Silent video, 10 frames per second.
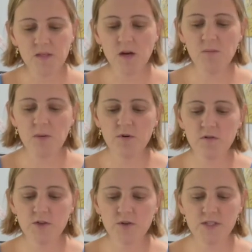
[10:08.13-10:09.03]
A member
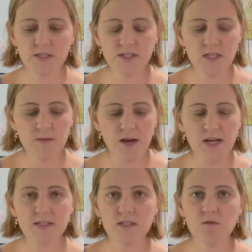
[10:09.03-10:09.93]
of Scheutz's team
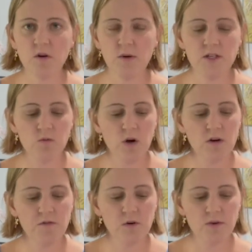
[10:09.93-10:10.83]
asks the robot to
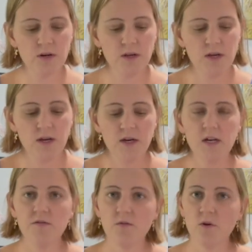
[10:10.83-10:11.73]
walk forward.
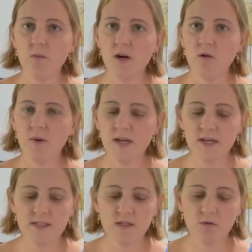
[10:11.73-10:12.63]
If the robot
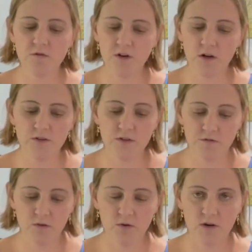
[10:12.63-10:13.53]
obeys, it will fall to the
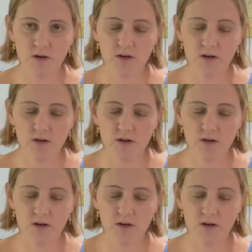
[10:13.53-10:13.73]
floor.